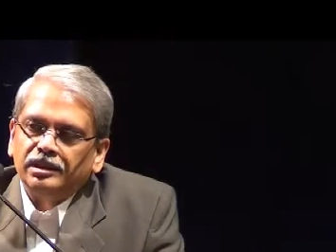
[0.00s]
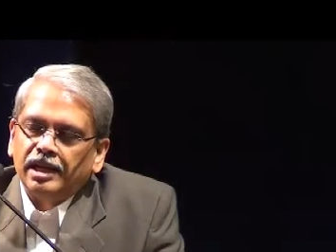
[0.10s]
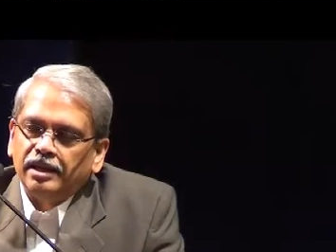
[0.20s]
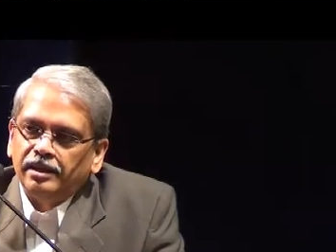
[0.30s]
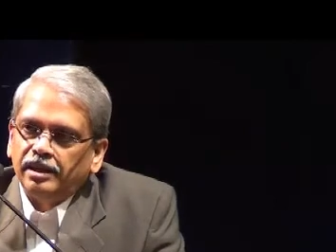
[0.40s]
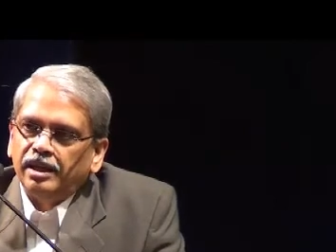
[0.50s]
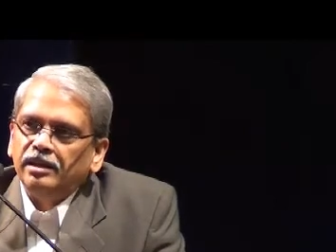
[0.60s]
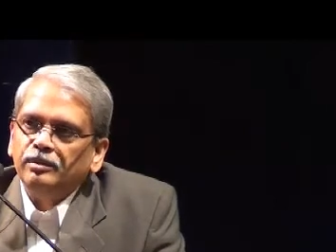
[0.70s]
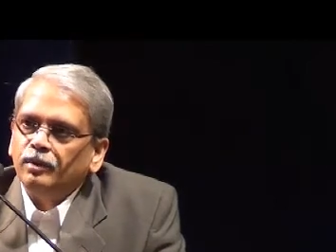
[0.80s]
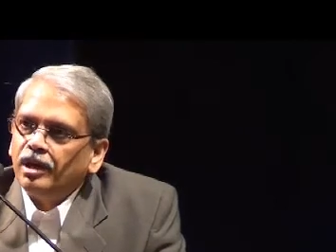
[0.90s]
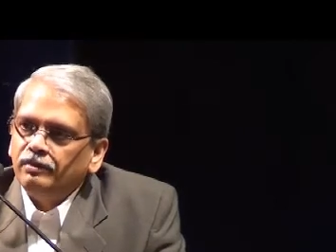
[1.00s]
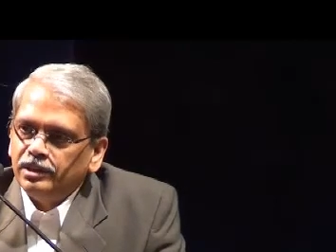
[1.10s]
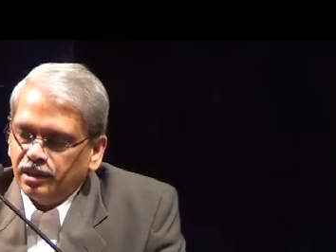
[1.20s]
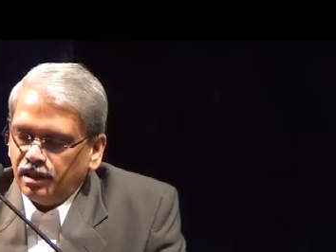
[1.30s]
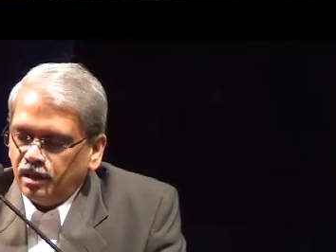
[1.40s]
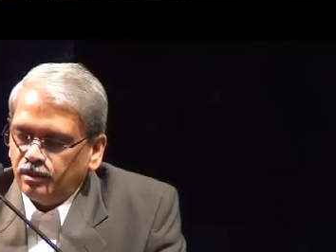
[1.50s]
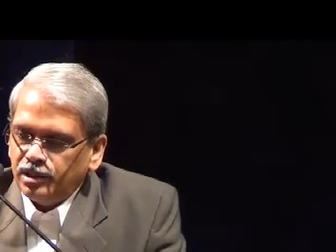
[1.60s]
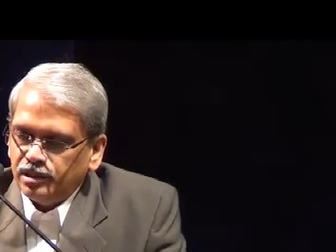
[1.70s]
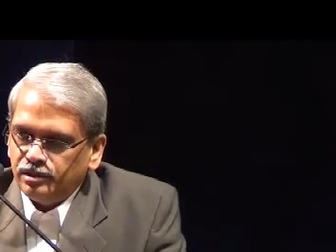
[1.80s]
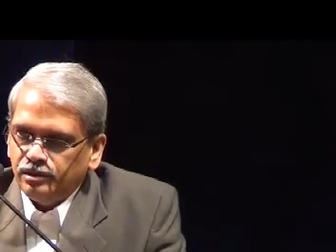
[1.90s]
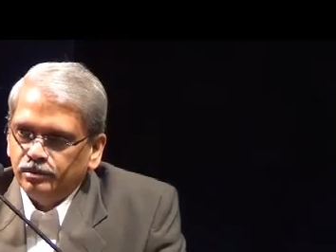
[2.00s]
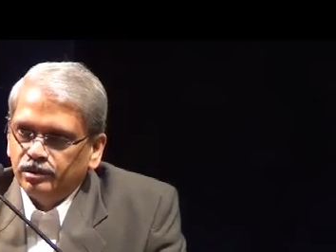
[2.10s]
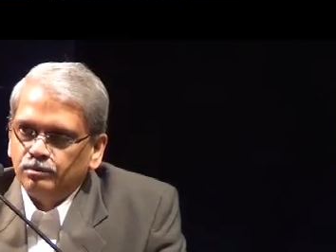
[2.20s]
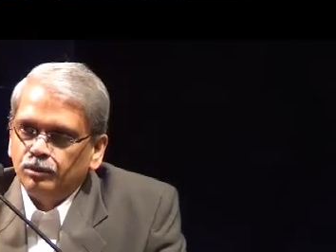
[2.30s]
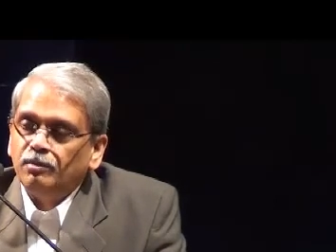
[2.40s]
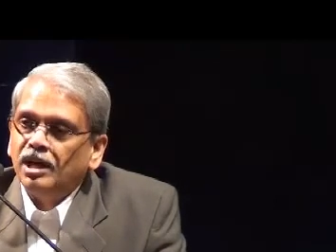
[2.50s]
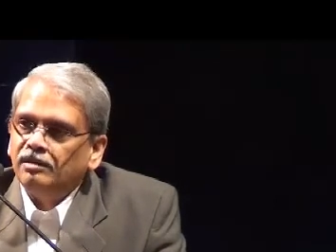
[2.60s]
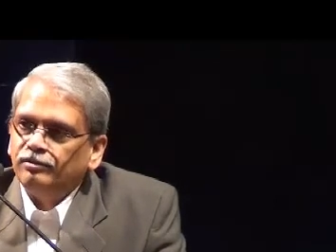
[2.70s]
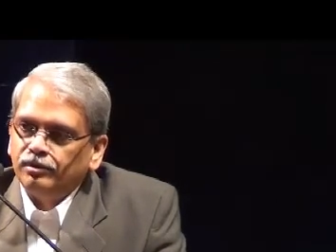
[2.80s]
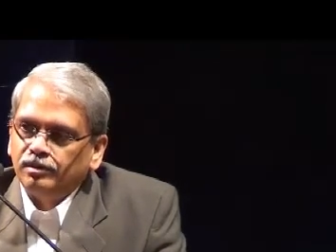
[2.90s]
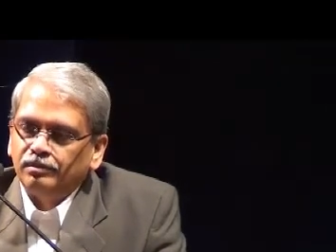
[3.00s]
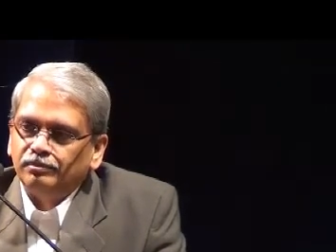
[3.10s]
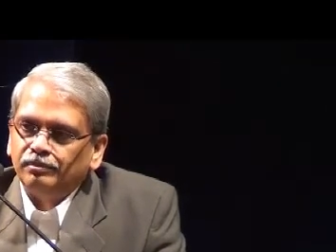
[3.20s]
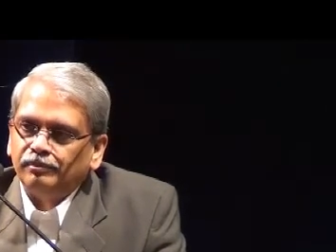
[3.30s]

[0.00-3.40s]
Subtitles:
in 1991, which allowed us to use the mobile phone